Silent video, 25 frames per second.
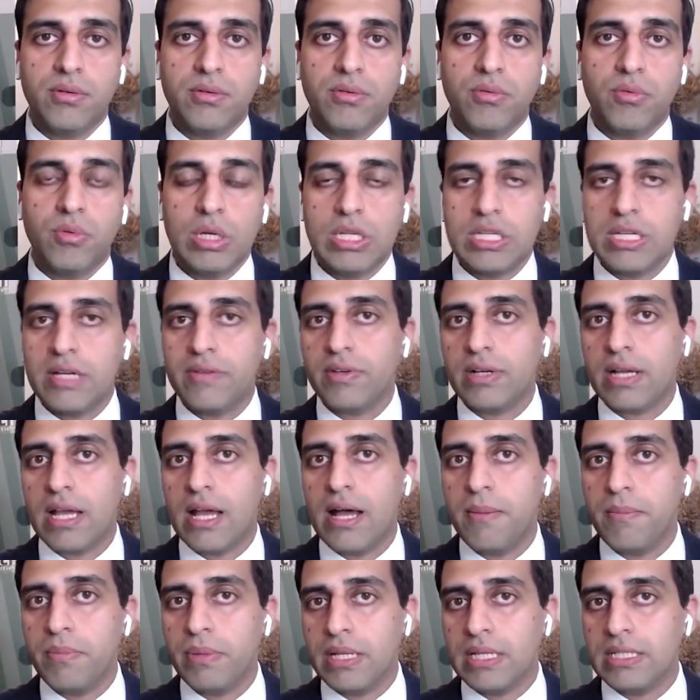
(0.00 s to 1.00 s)
Whichever
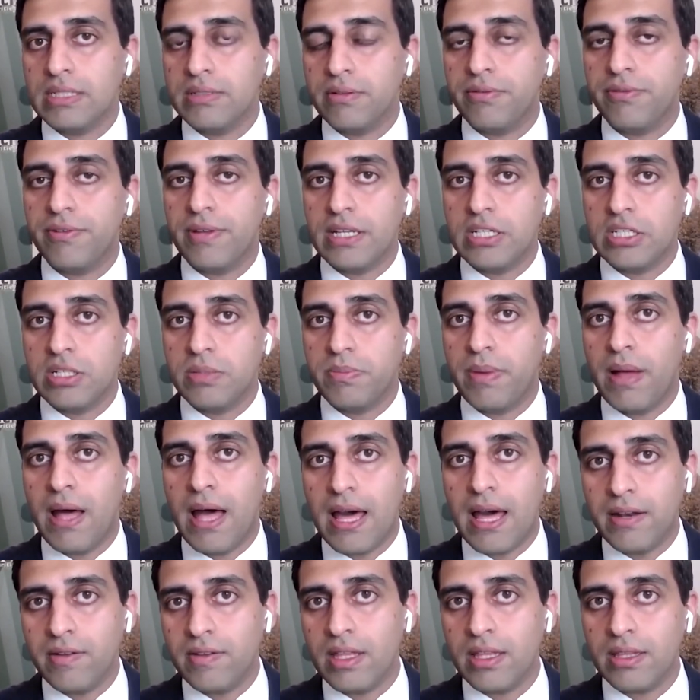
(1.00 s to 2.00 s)
companies are featured
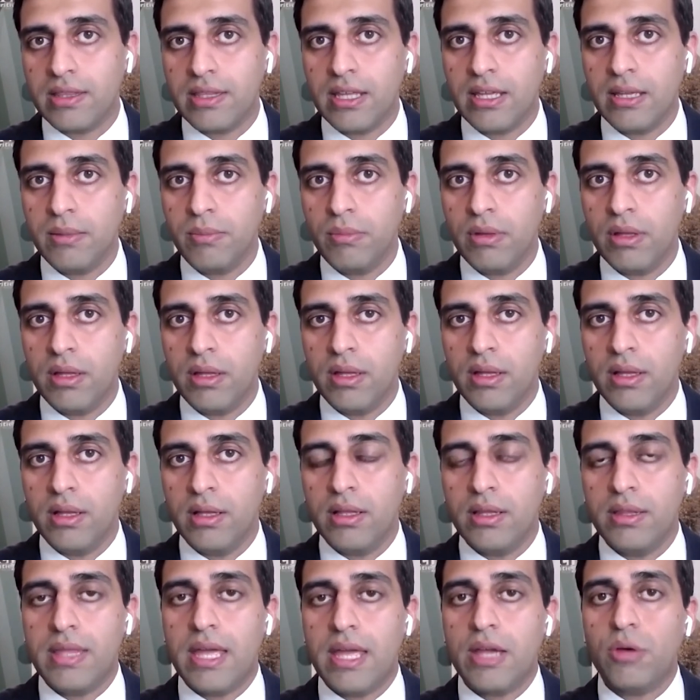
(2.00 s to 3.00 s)
part of that theme,
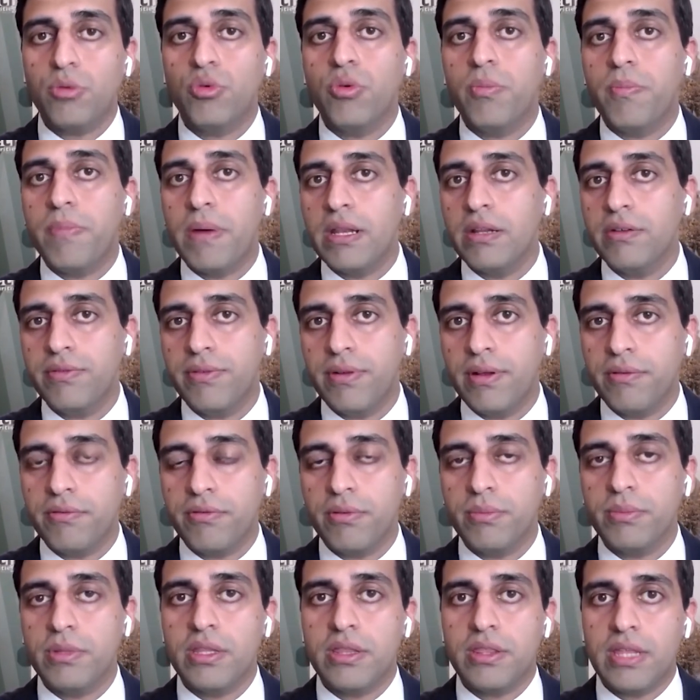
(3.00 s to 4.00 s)
they will benefit
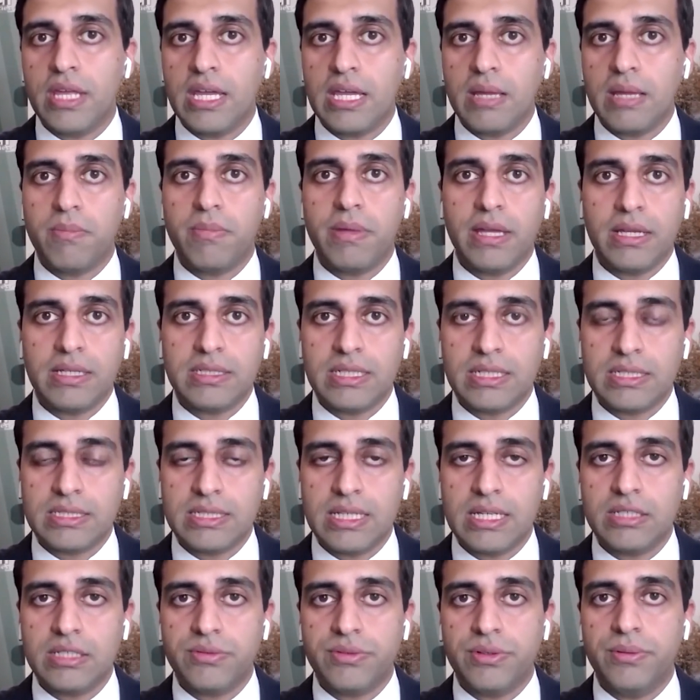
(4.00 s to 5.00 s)
from the theme being
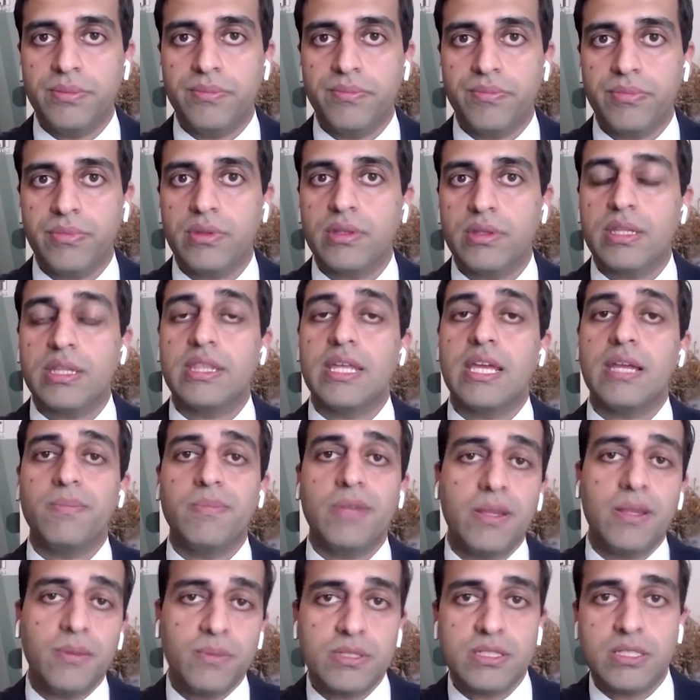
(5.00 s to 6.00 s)
successful. The theme
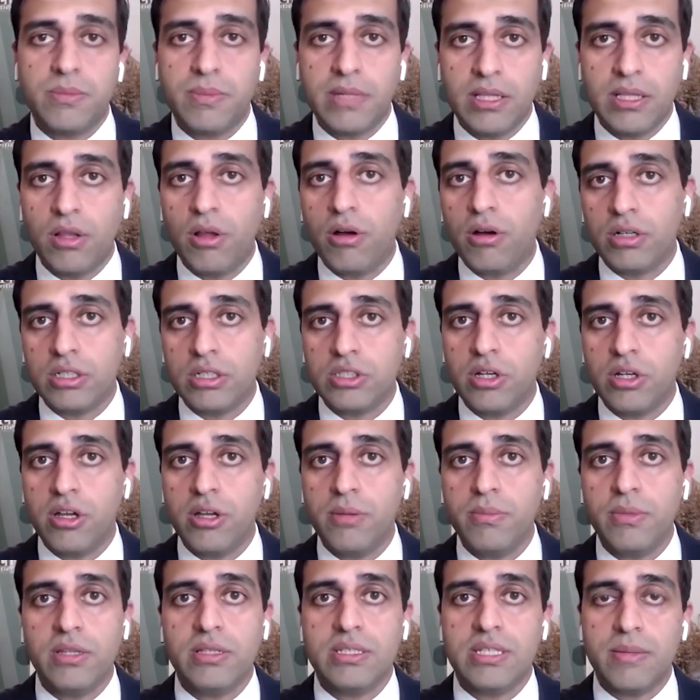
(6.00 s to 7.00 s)
needs to be
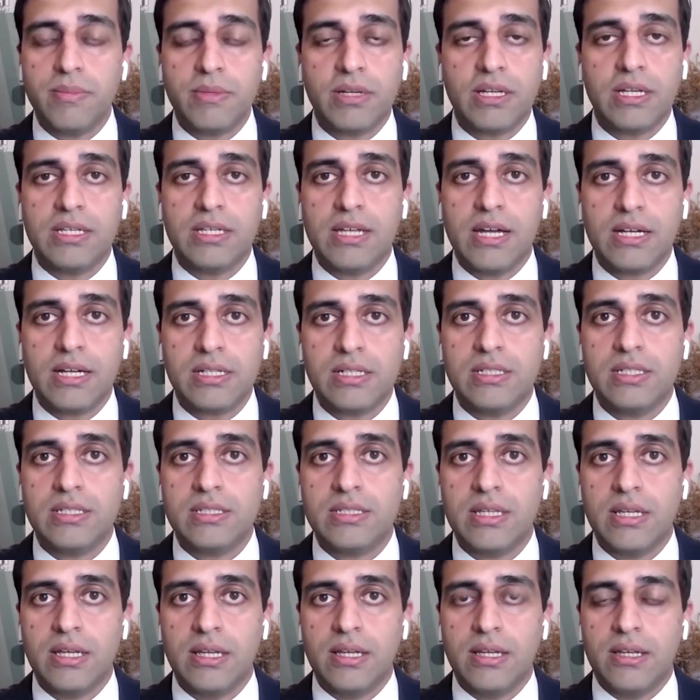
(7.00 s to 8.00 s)
long-term, and
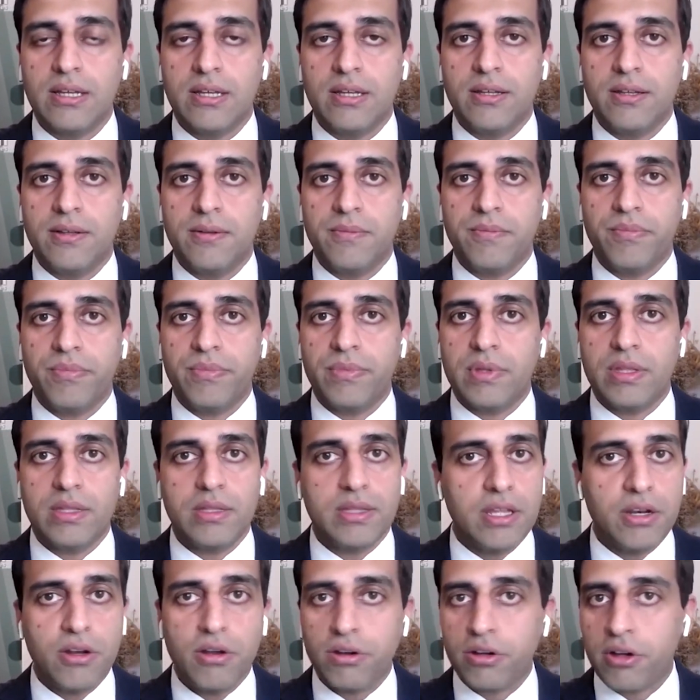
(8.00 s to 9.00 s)
semiconductors,
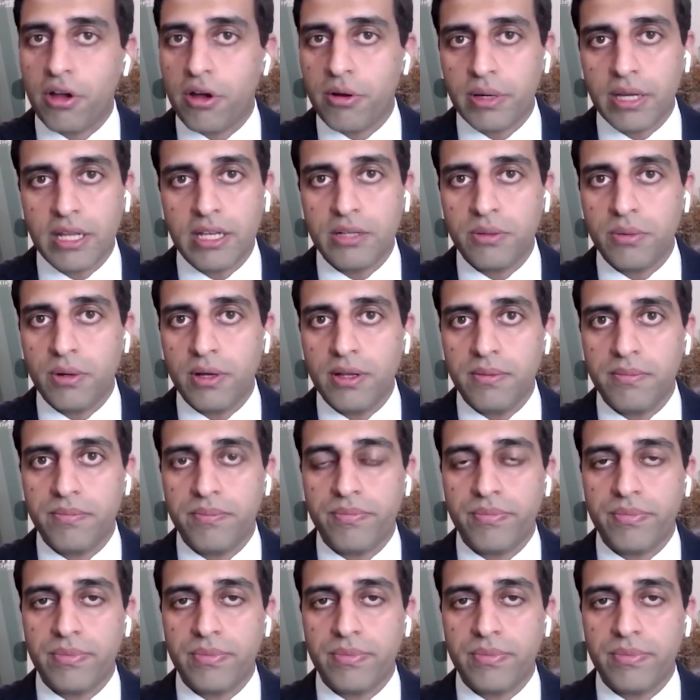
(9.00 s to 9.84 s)
they're not going anywhere.